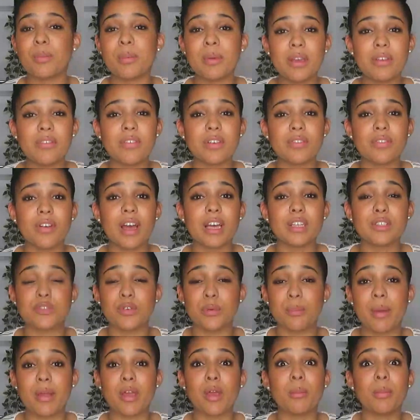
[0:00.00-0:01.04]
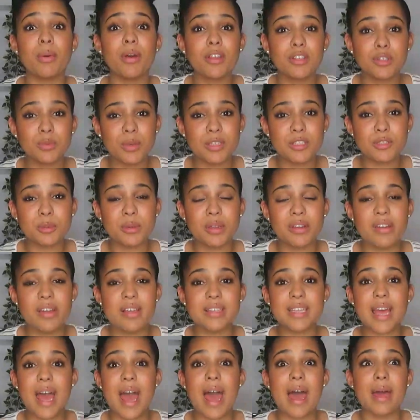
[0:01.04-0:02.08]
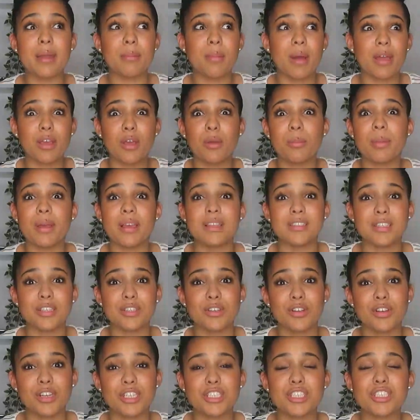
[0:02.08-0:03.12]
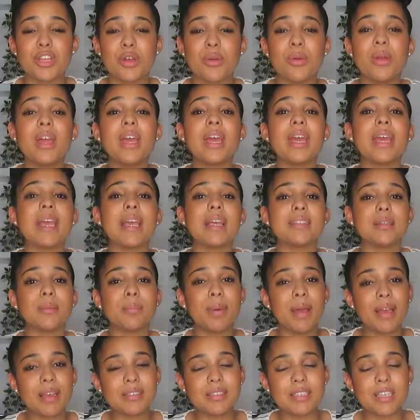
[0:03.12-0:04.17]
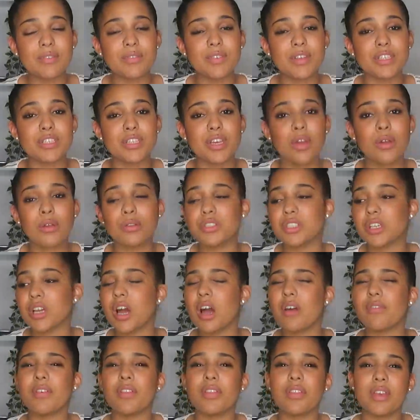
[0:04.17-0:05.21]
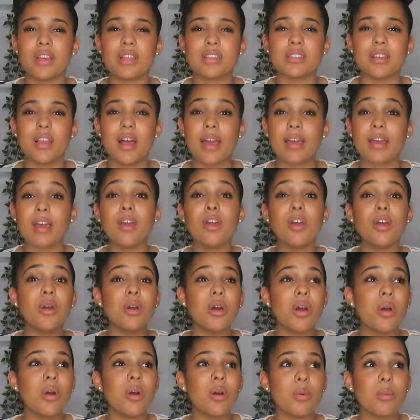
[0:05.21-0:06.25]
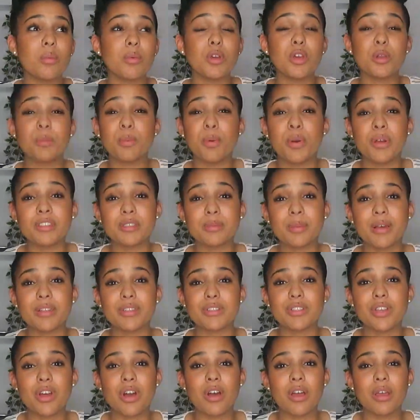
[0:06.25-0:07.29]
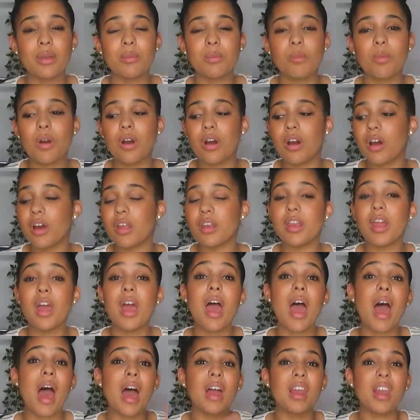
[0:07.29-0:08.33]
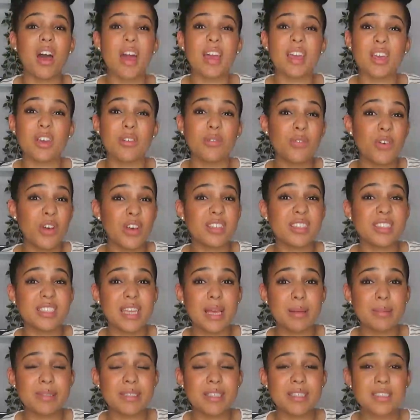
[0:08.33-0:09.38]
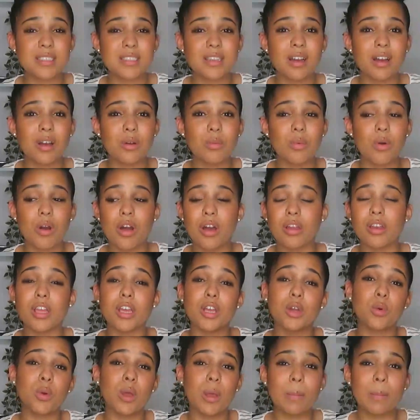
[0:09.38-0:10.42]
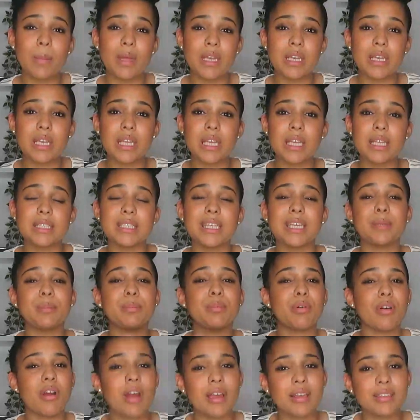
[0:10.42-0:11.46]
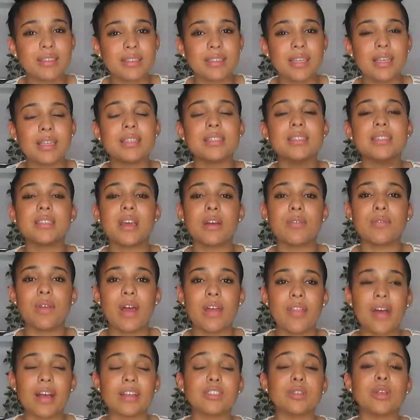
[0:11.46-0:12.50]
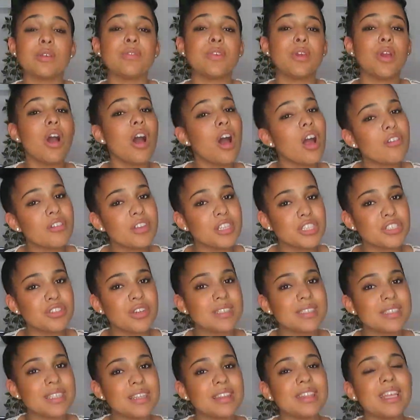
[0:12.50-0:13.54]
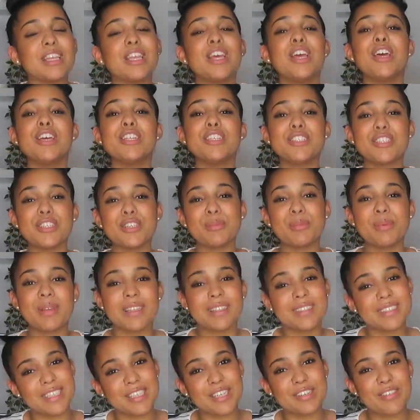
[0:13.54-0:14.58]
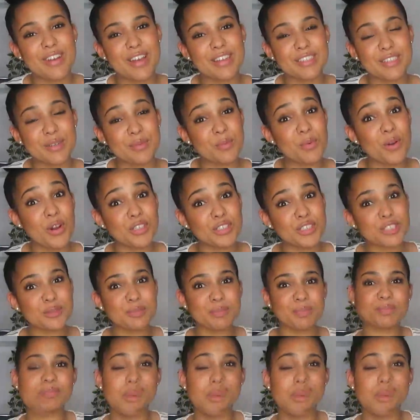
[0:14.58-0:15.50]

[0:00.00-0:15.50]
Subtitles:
you a bit of advice from my own personal experience and my own basic knowledge. So it is a basic video to cover things like good points about starting one, like first steps to start one, equipment needed, pricing, stuff like that. So if you are interested, then do please stick around and watch.